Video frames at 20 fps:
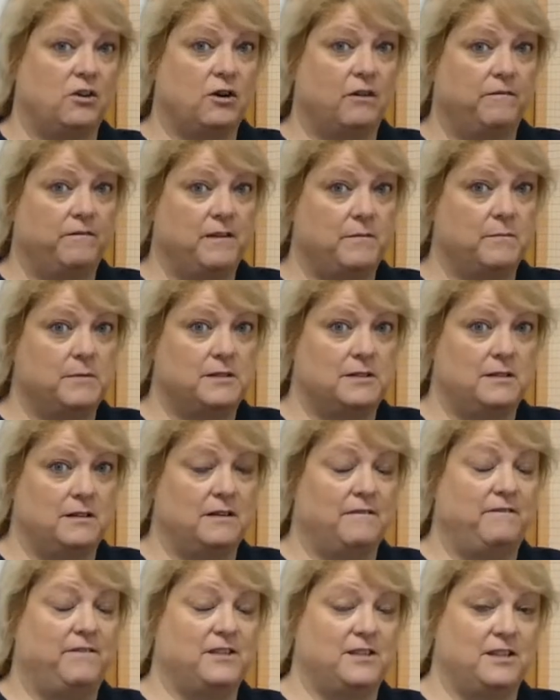coffee
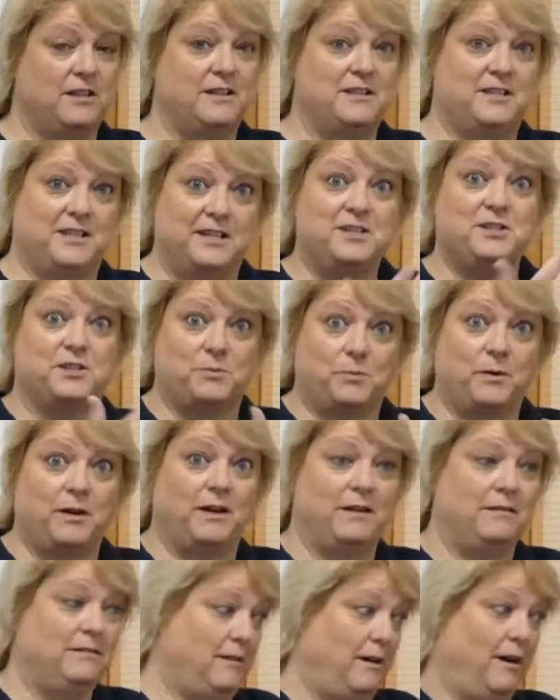facilities as
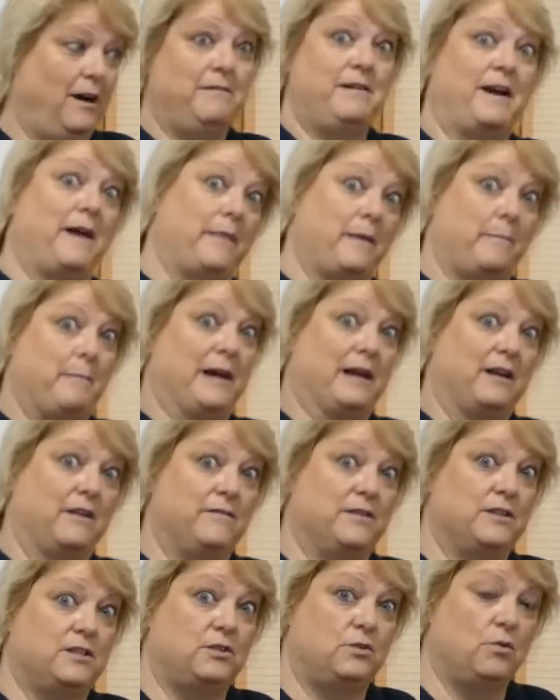well are out the back
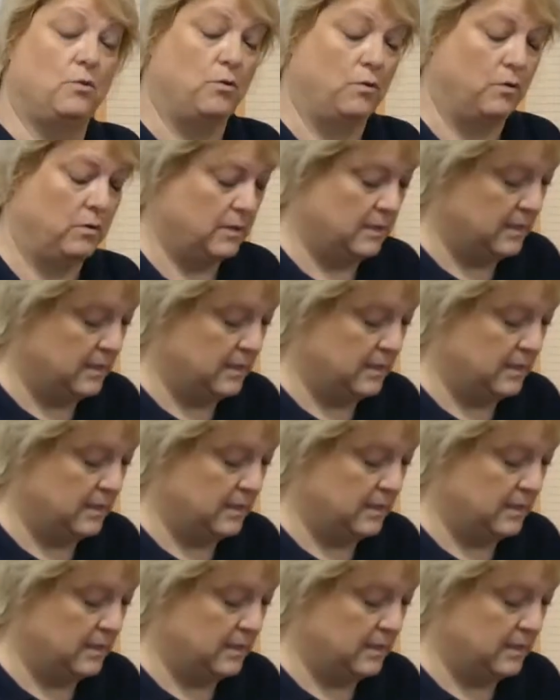of this door.